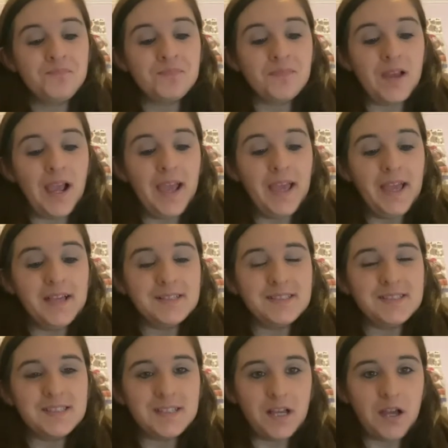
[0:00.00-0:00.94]

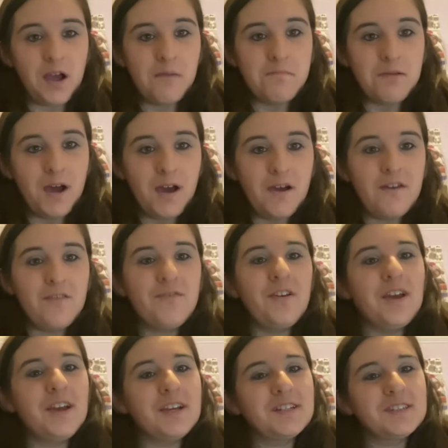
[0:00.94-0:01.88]
It's a
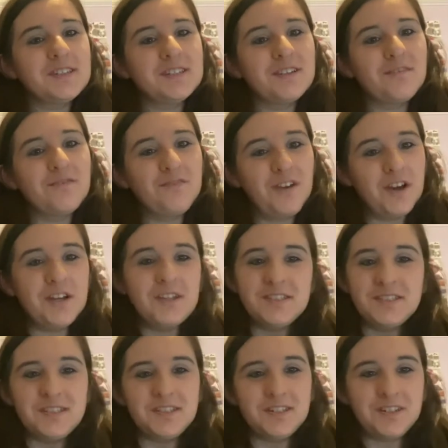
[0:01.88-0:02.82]
perfect
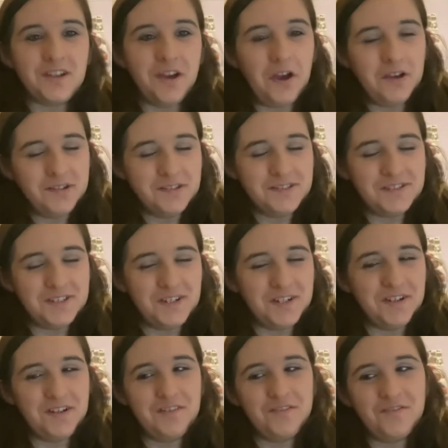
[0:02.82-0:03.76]
first
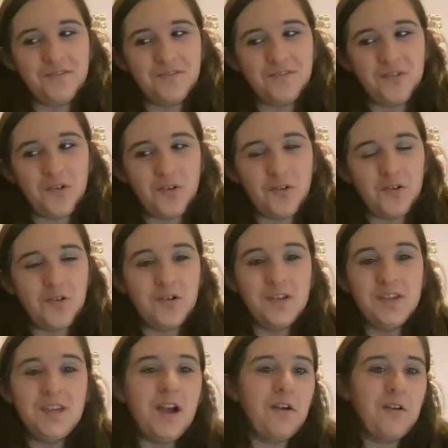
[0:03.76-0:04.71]
coaster for
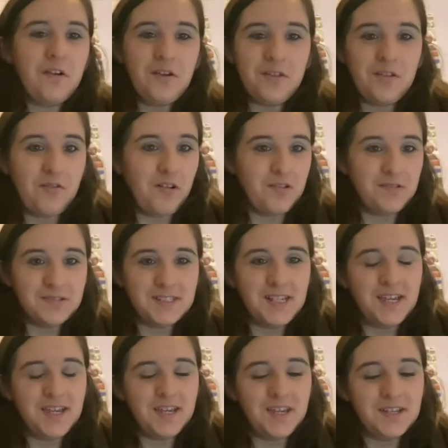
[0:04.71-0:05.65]
younger thrill
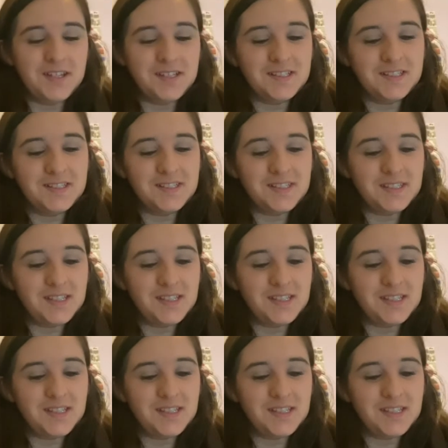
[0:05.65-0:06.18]
seekers.